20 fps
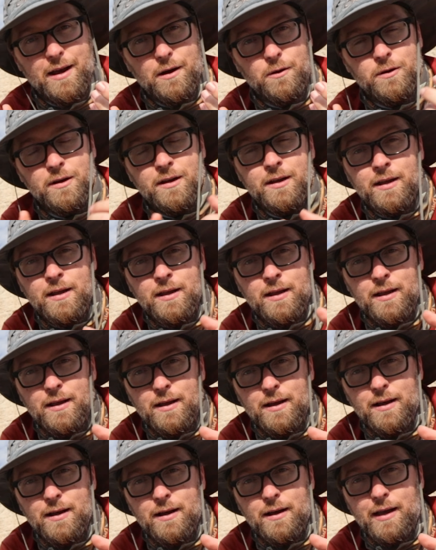now
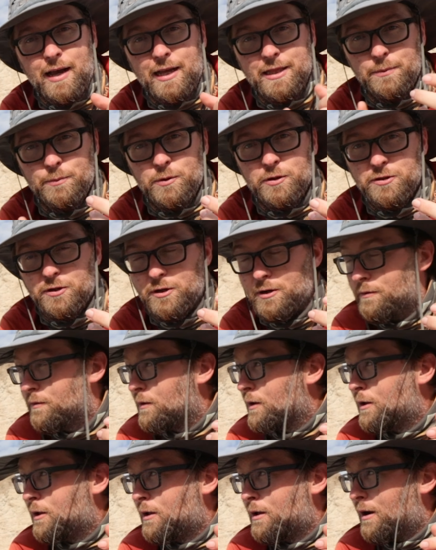uh, at the
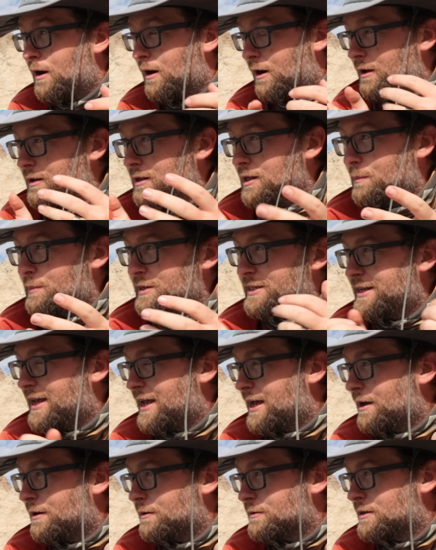preserve, all up and
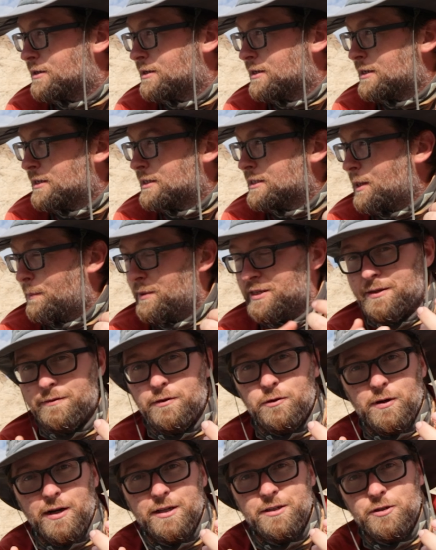down the
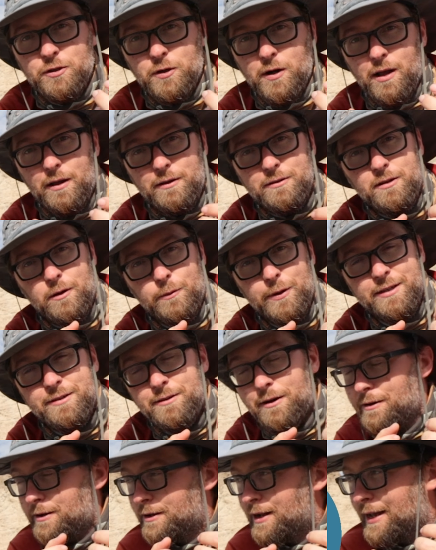Pacific Crest Trail. So we
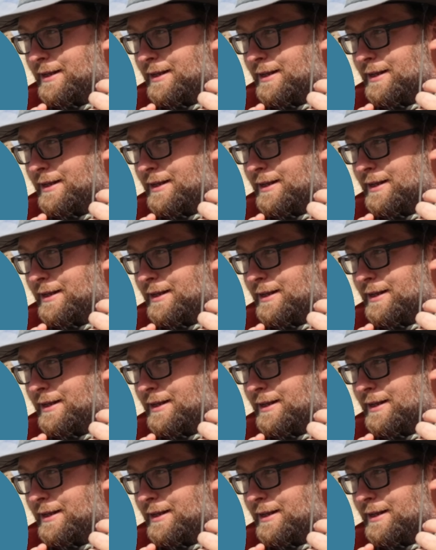started